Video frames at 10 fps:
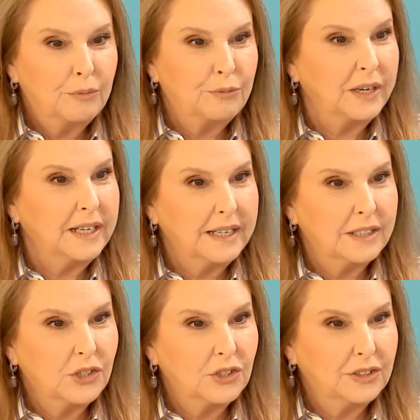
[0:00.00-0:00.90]

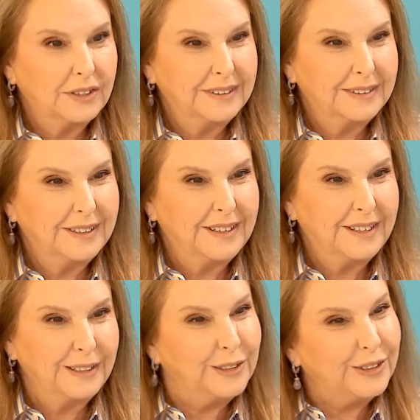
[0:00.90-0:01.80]
financial
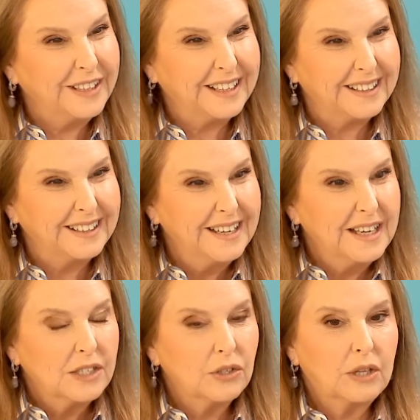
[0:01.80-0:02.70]
learning,
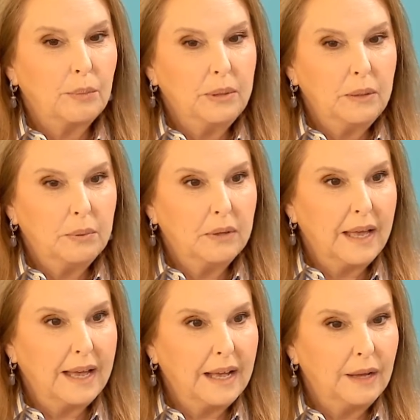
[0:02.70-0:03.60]
so that people
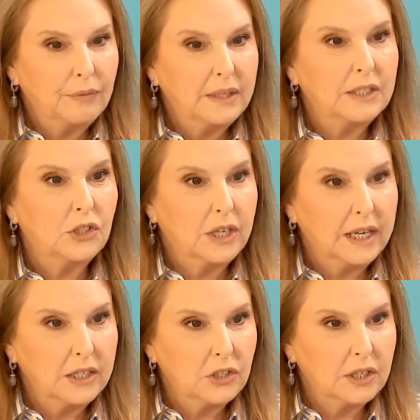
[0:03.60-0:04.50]
have the
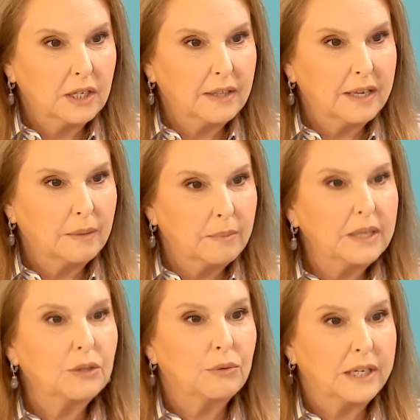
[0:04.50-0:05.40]
education and they can
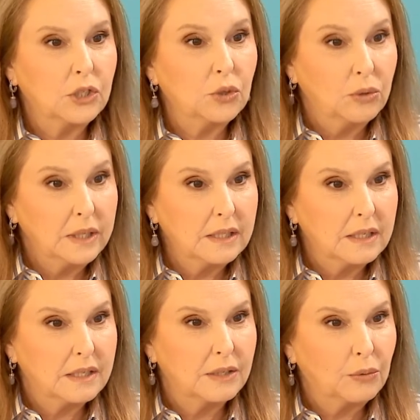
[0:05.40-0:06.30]
make the right
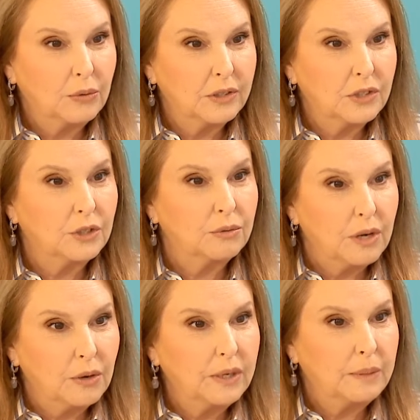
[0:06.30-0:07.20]
choices in order to
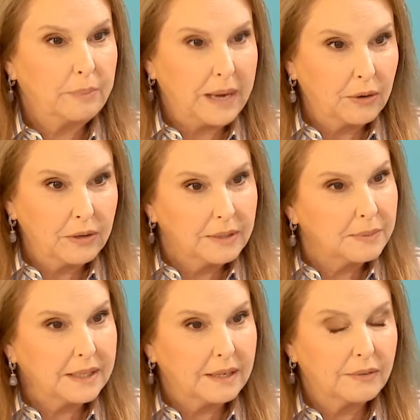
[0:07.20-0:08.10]
grow and empower
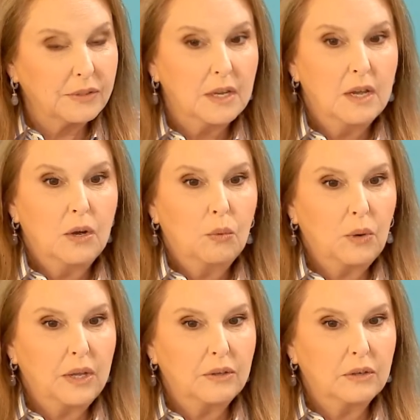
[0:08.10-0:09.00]
themselves,
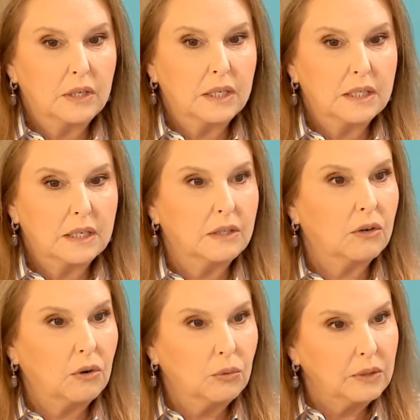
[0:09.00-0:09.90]
whether it's in
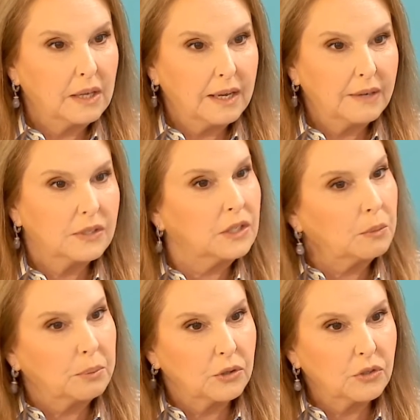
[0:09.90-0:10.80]
their own lives, in
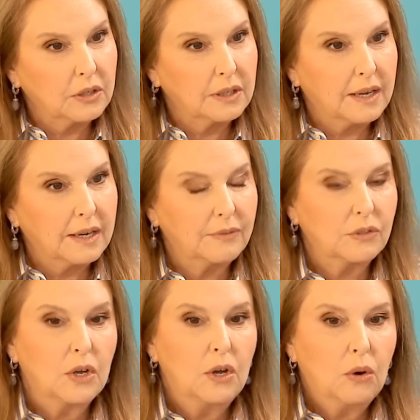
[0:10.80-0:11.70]
their personal
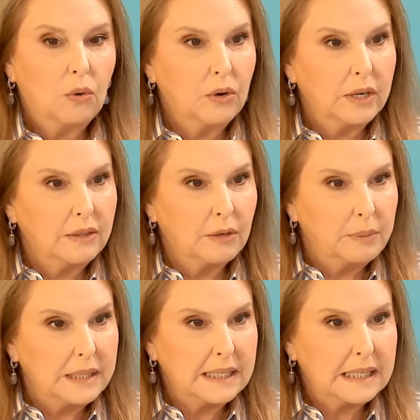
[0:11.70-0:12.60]
lives, or in
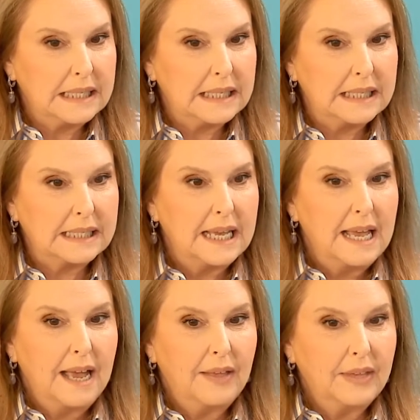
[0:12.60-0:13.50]
their businesses.
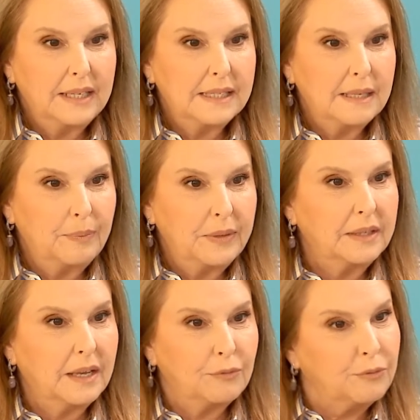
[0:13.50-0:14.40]
And that's
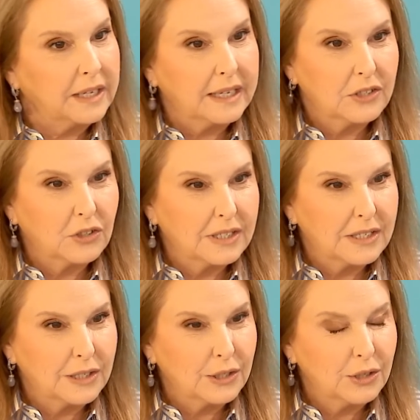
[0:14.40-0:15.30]
something that financial
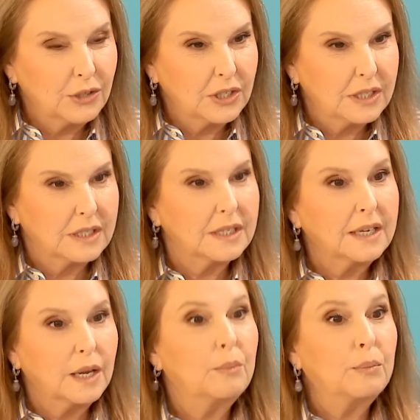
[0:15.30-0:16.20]
institutions
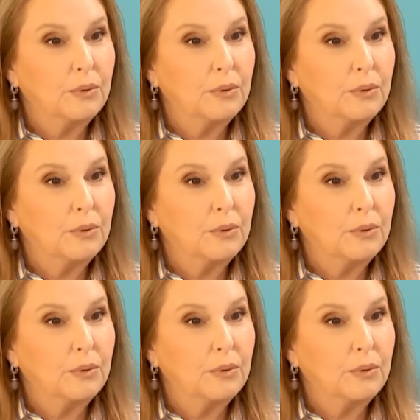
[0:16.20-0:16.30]
can